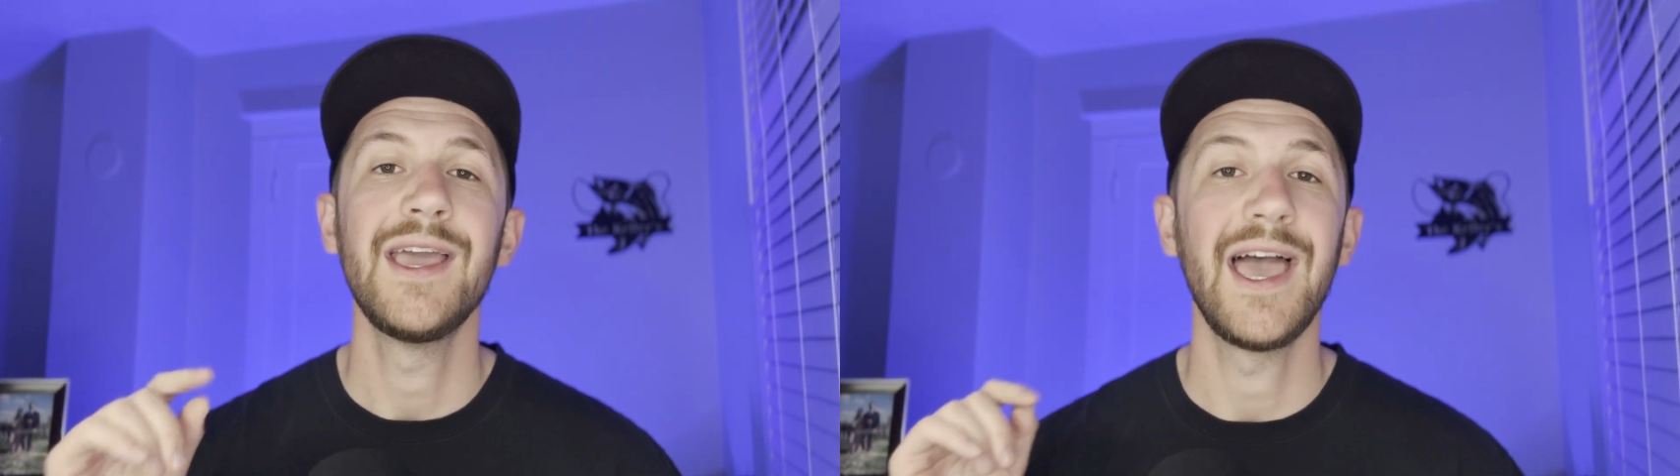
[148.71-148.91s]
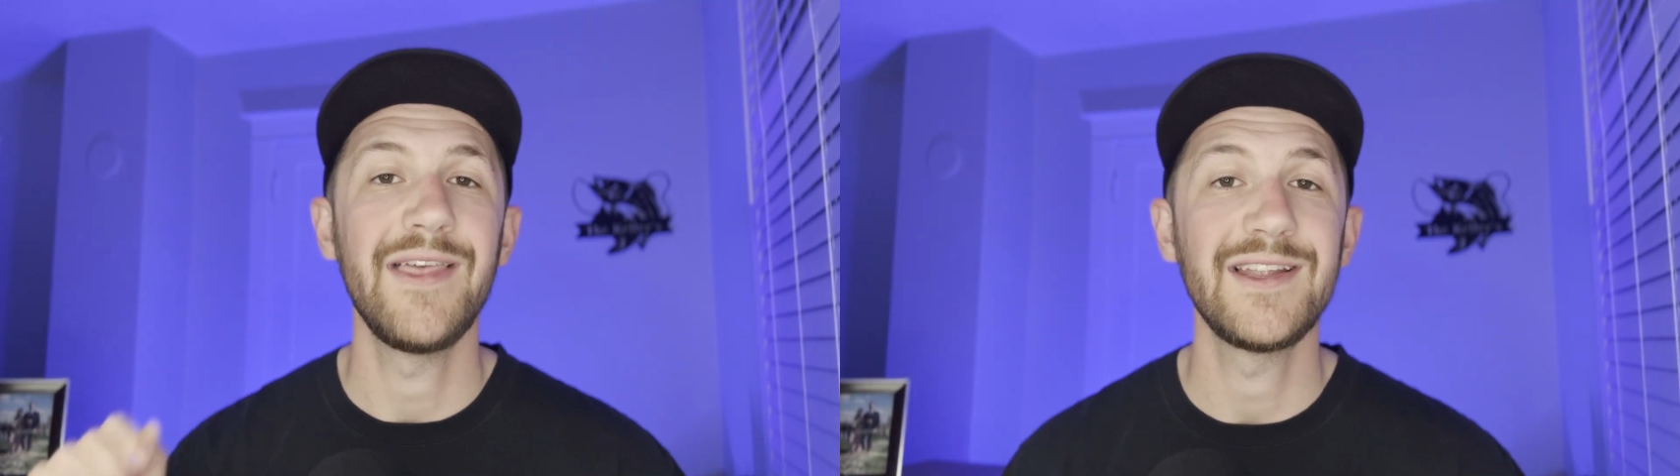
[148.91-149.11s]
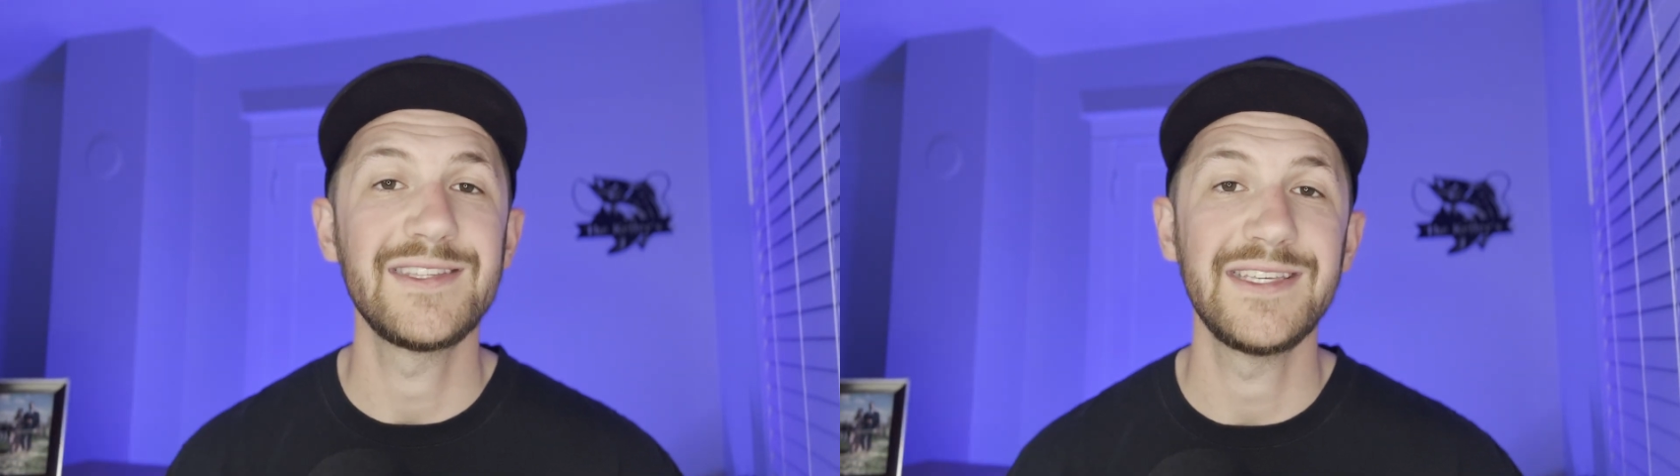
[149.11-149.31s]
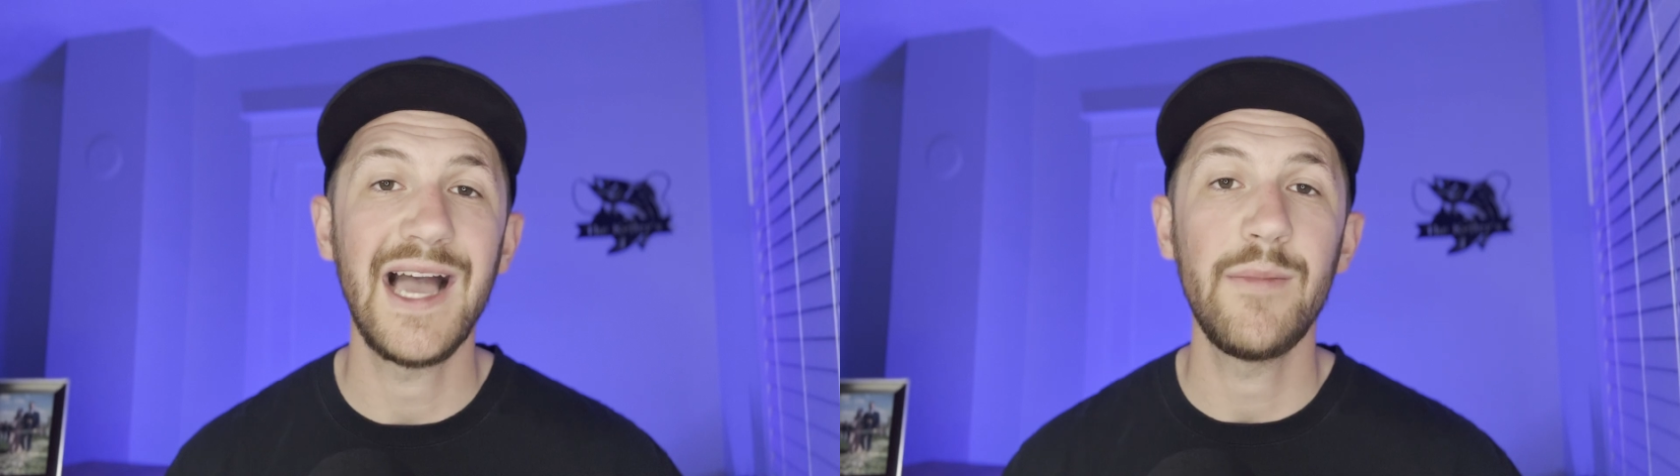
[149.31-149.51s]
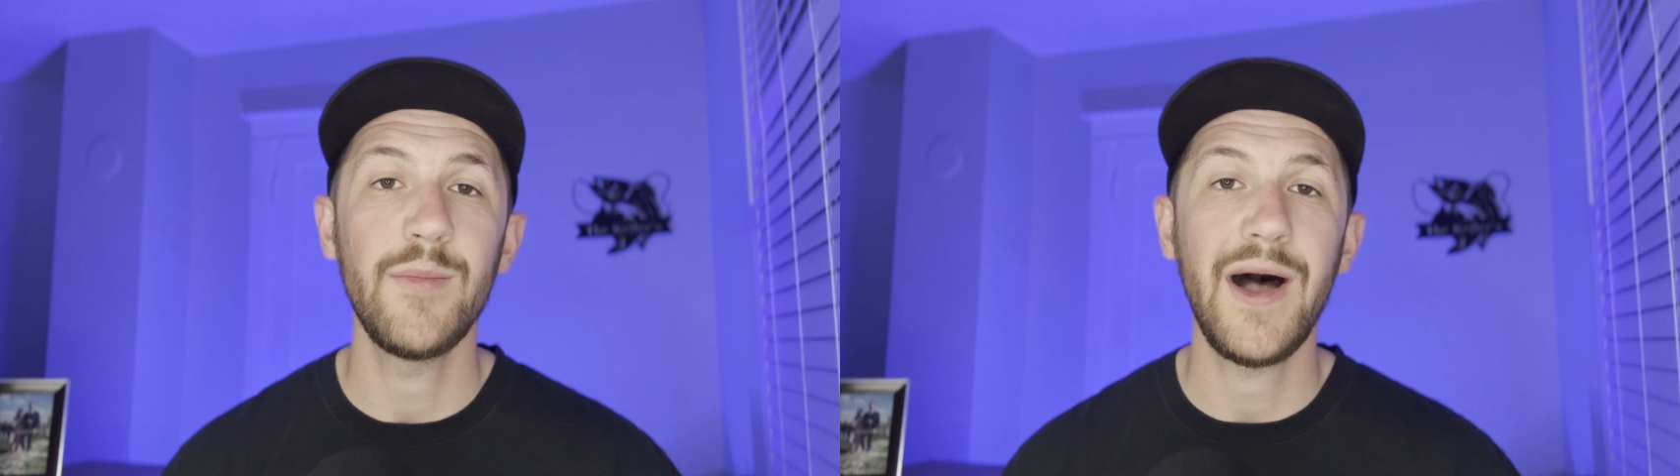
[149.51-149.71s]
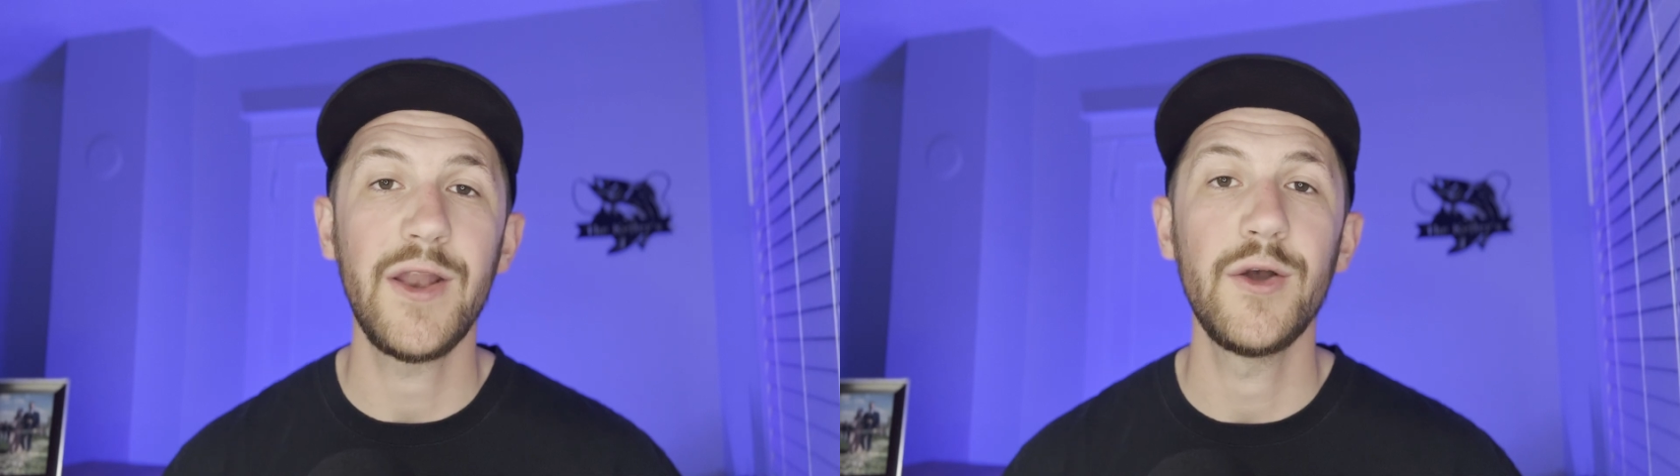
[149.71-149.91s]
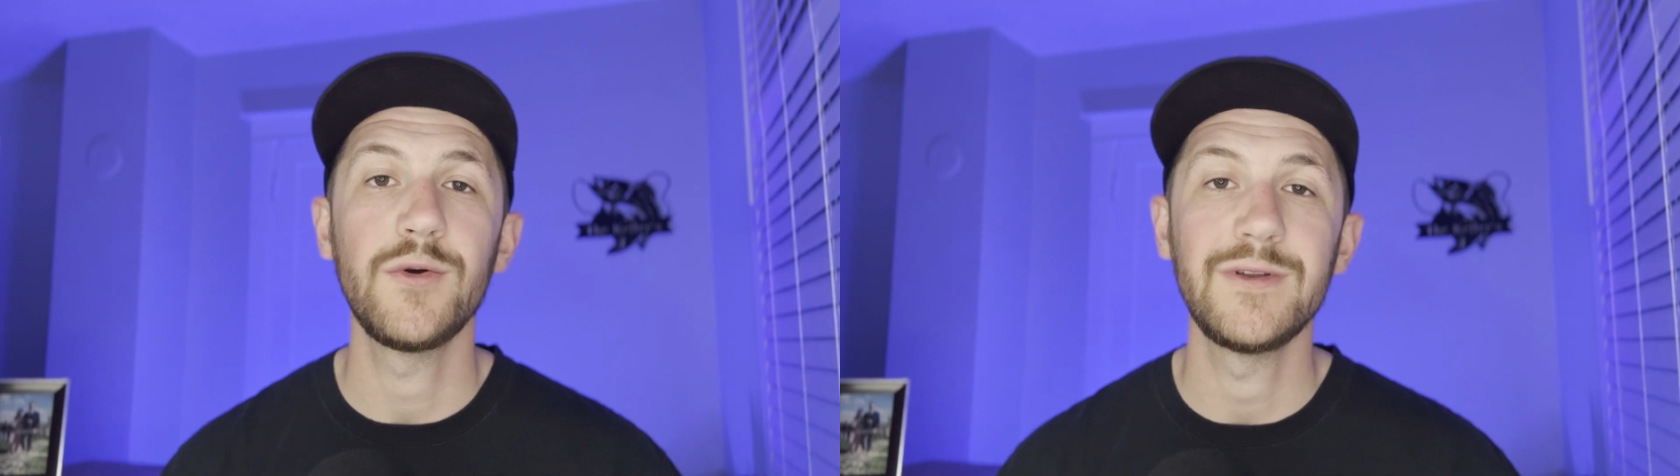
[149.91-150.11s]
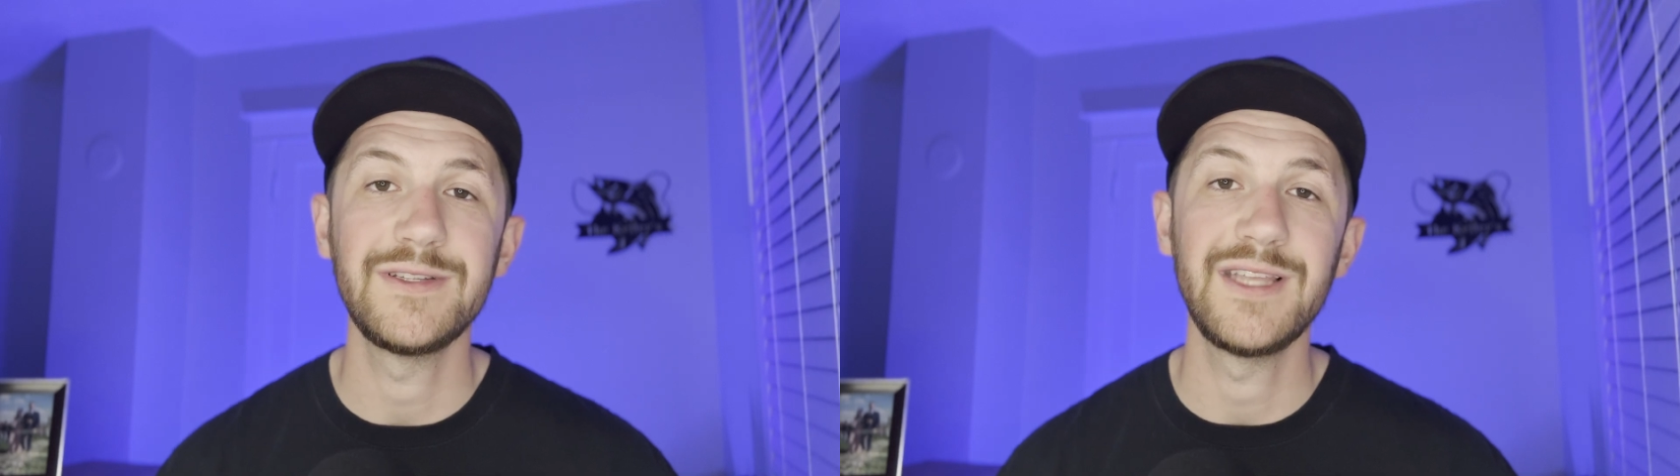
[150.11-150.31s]
and that is the Yamamoto
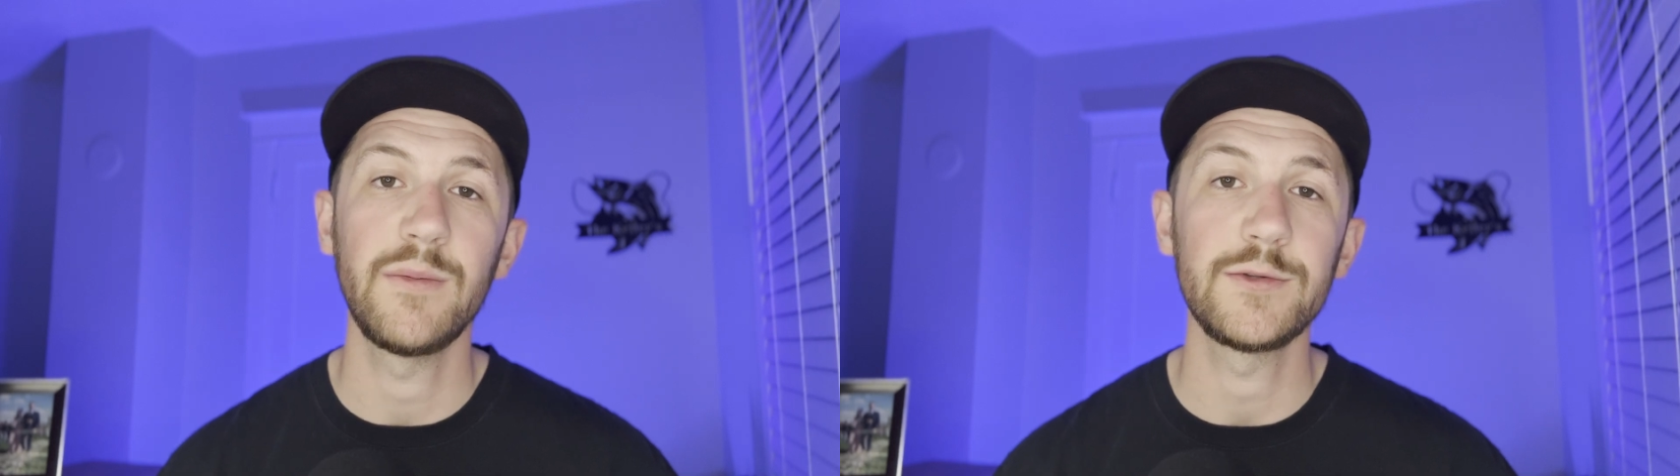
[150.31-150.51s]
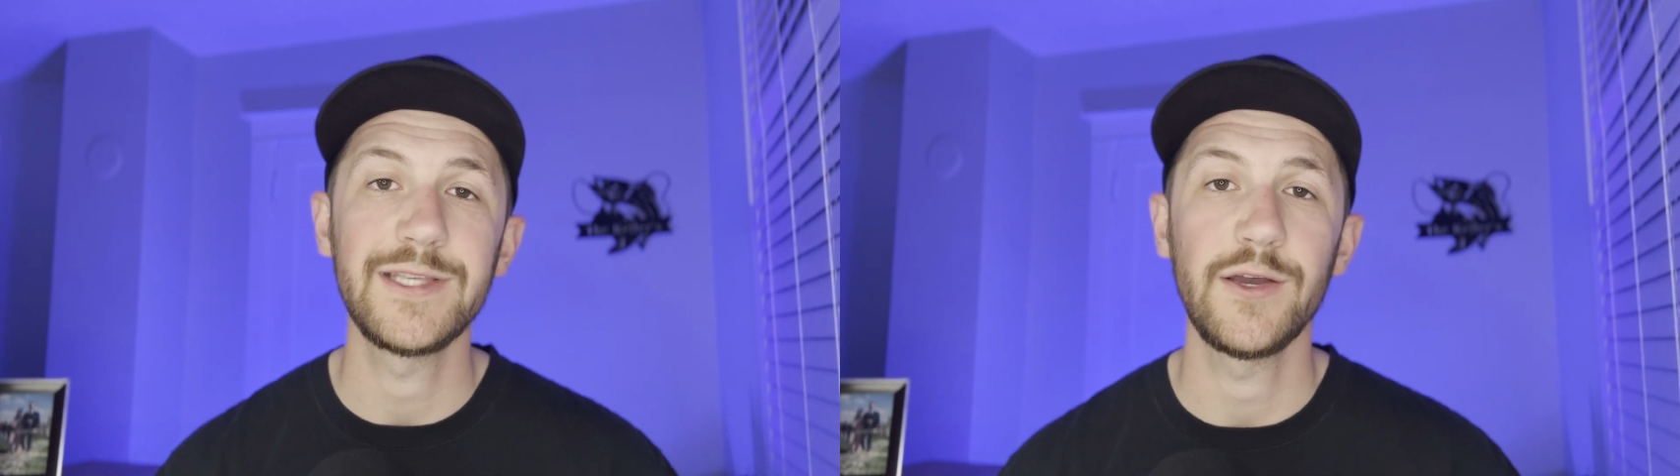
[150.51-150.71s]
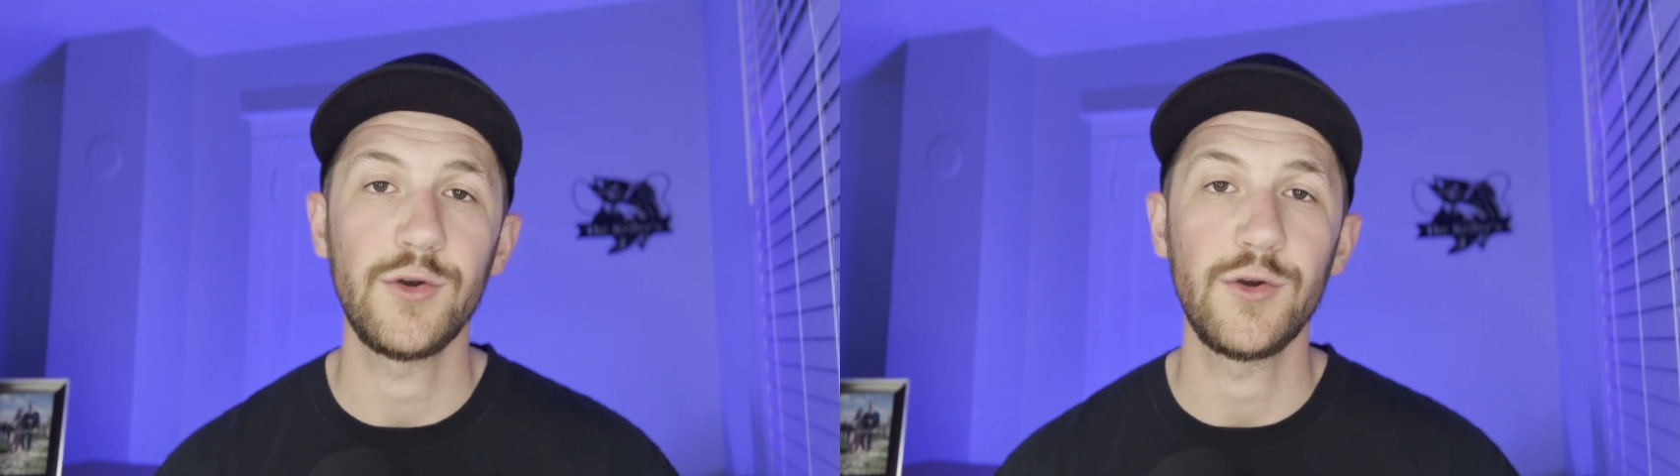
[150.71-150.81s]
Double Tail